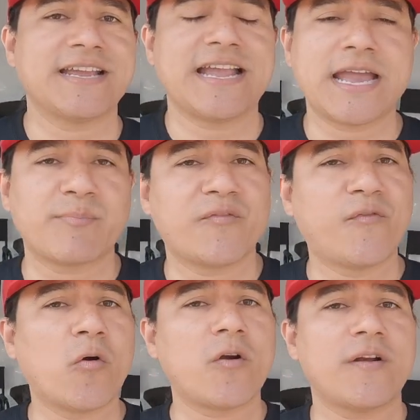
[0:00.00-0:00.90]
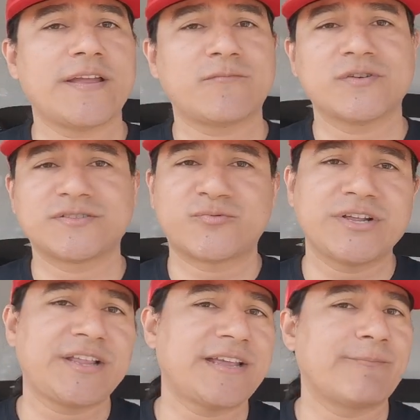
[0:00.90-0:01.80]
and before it was
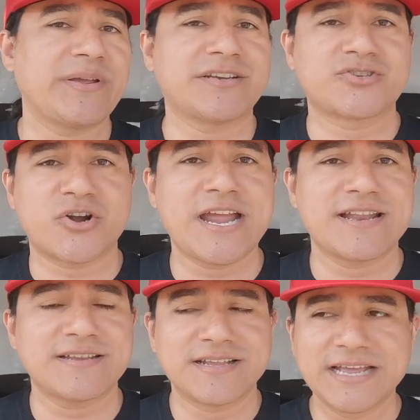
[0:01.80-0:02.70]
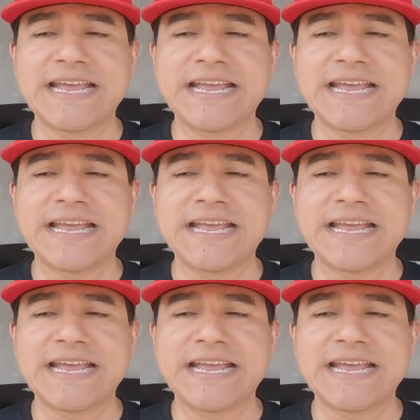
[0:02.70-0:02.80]
really a big trend,